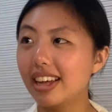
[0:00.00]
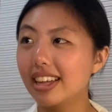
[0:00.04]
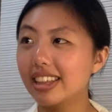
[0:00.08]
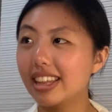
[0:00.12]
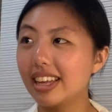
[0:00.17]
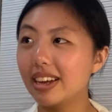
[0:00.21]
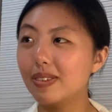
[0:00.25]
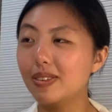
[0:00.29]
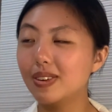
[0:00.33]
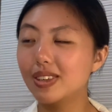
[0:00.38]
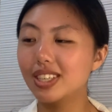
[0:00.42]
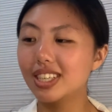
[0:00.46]

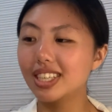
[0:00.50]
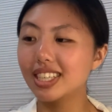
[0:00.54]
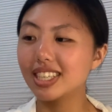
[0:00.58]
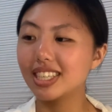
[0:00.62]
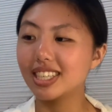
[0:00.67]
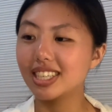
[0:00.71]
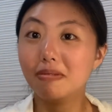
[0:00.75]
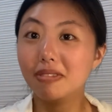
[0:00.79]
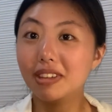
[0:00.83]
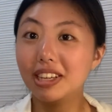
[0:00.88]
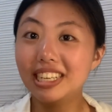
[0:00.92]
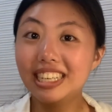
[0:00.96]
were
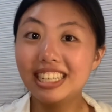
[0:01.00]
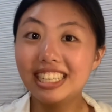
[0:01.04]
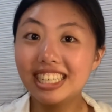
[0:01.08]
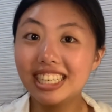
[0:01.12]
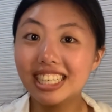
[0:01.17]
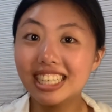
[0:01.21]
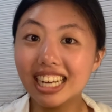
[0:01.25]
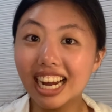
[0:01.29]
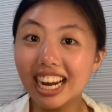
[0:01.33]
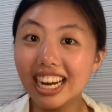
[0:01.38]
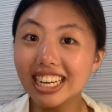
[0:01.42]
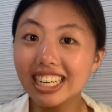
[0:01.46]
just, it's
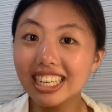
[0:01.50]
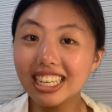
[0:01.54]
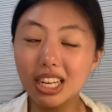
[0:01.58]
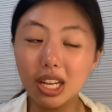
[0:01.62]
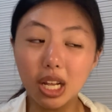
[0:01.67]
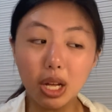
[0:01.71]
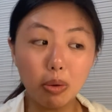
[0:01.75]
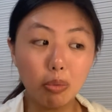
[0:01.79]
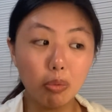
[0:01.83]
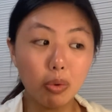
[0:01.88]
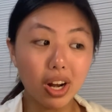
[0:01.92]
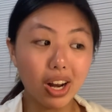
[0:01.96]

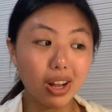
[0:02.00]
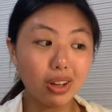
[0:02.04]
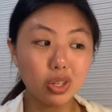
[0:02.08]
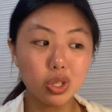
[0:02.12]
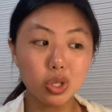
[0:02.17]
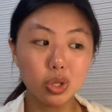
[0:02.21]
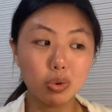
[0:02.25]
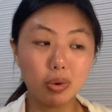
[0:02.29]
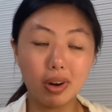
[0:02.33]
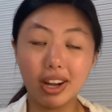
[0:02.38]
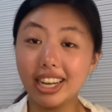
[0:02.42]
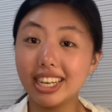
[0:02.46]
Shinee. What else
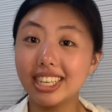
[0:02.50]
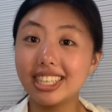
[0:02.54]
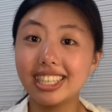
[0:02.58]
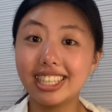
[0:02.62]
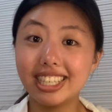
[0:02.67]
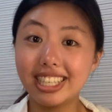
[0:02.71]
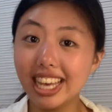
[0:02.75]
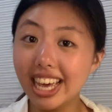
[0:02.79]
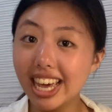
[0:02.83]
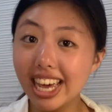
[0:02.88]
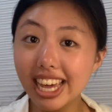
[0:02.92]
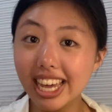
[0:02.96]
do I
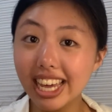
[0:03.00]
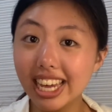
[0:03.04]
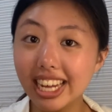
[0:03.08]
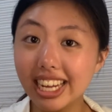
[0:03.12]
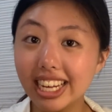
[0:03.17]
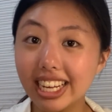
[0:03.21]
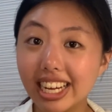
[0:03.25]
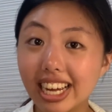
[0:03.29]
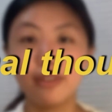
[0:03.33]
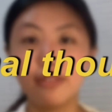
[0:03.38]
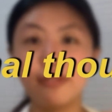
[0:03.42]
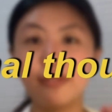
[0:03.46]
say?